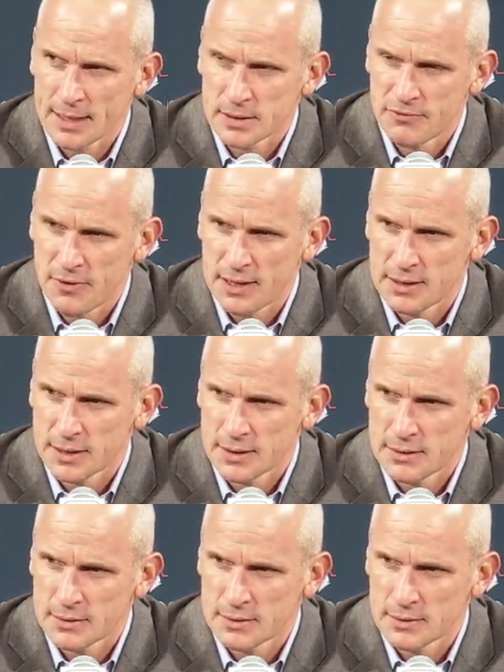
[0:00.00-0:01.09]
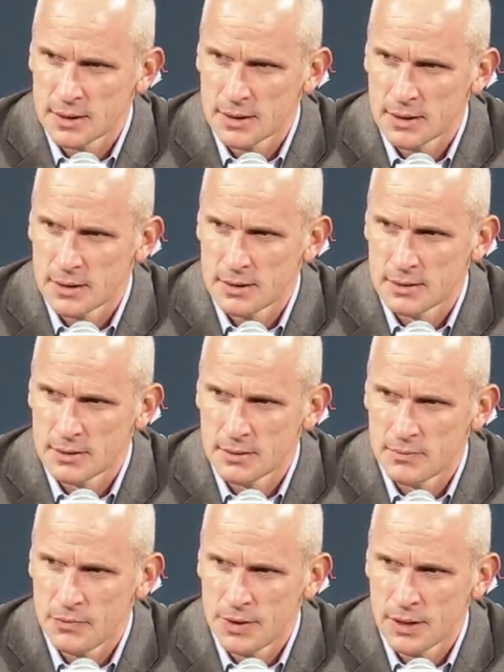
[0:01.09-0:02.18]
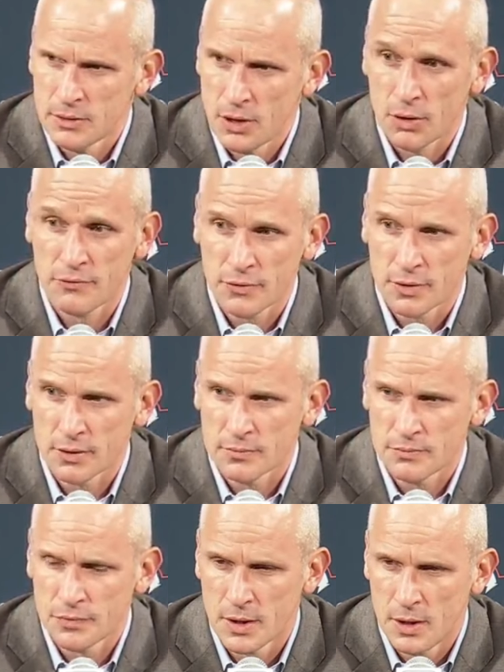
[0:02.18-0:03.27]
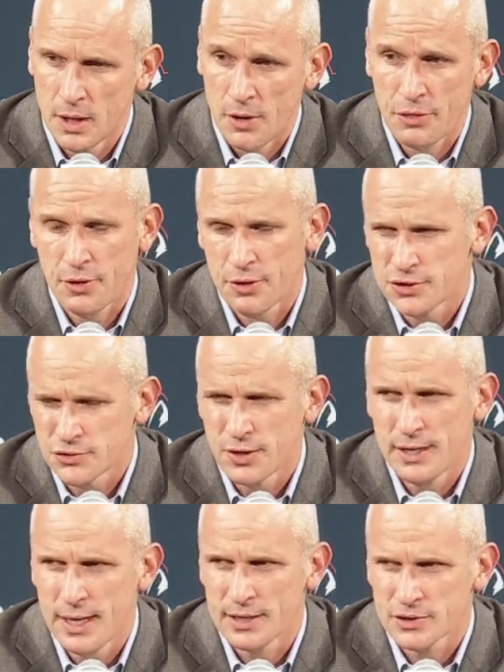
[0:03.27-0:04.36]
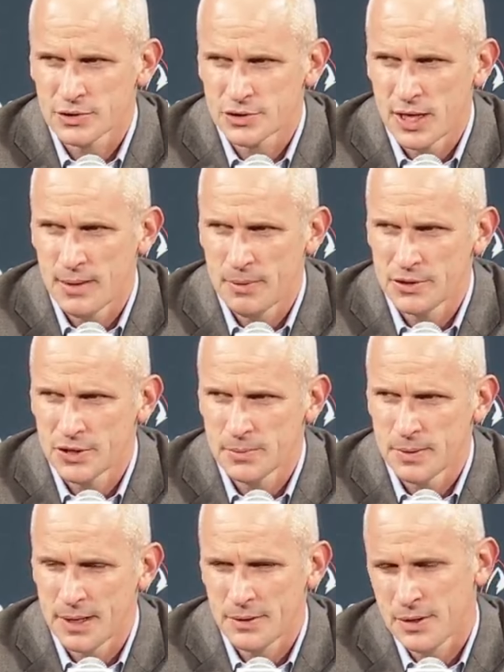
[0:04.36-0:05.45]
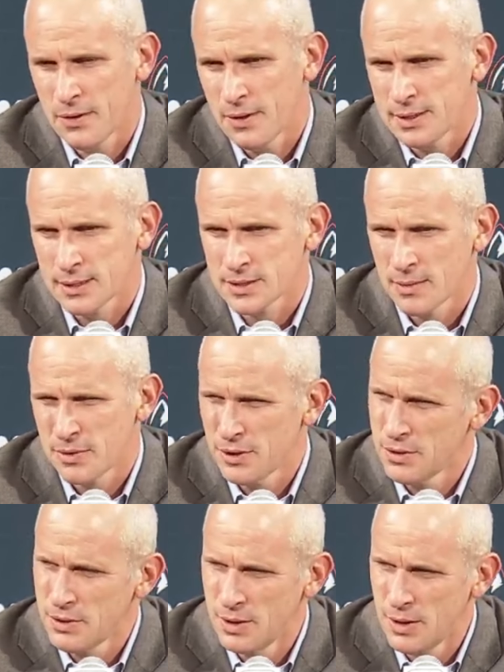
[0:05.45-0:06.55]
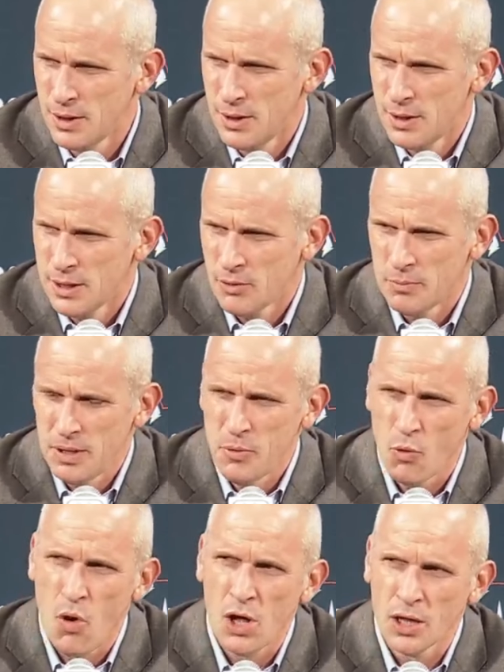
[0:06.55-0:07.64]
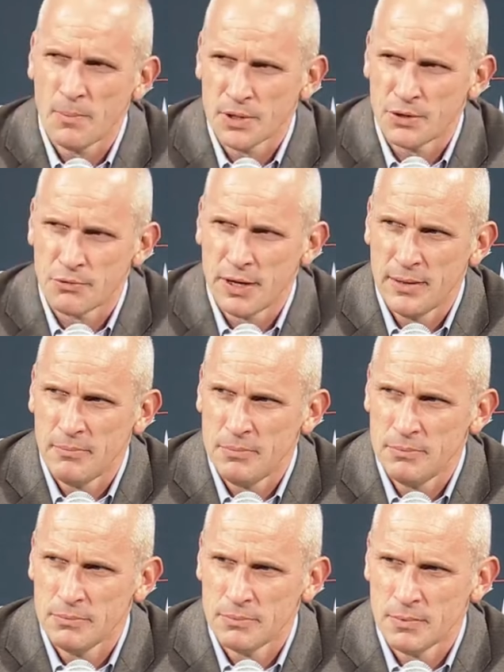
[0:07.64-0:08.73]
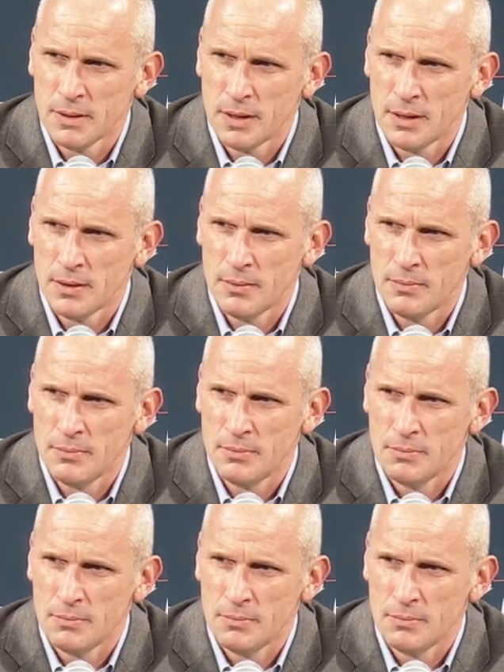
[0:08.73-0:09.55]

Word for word: defending. Uh, you know, going for a, a third straight national championship. I don't know. I think some of the, you know, when people wall up at the rim. Um,